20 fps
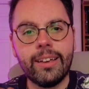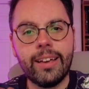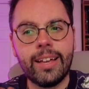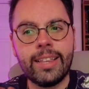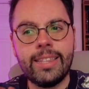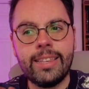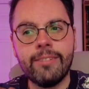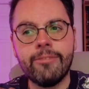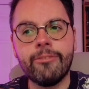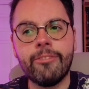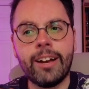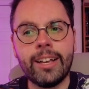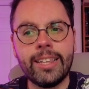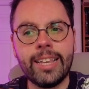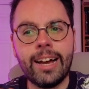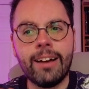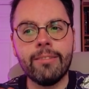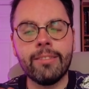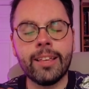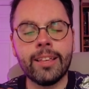I did find
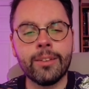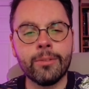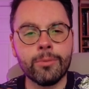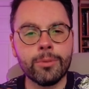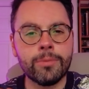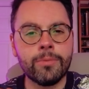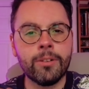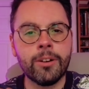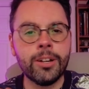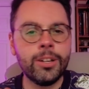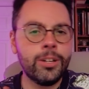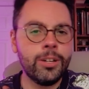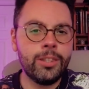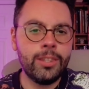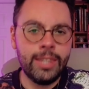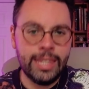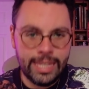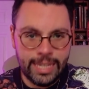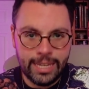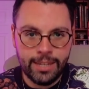out that there was very
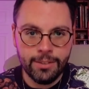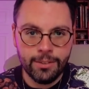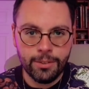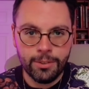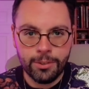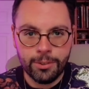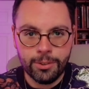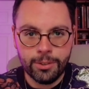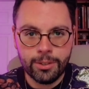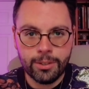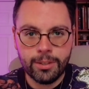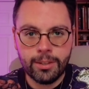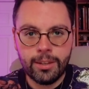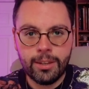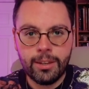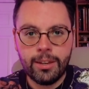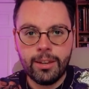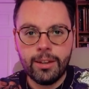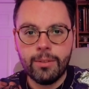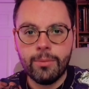good deals
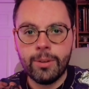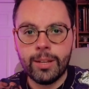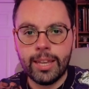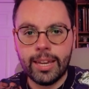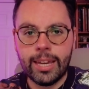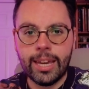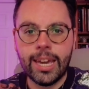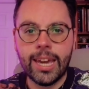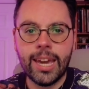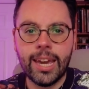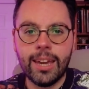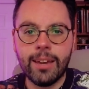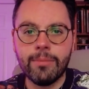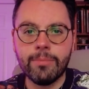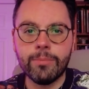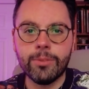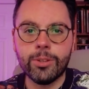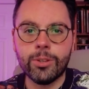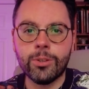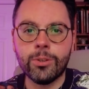when it
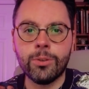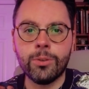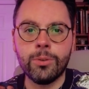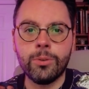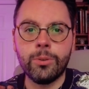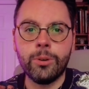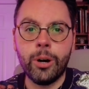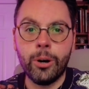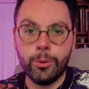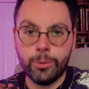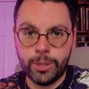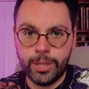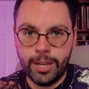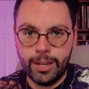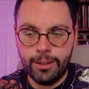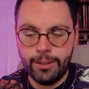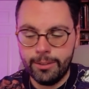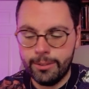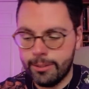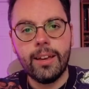came to
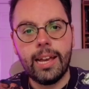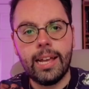hotels.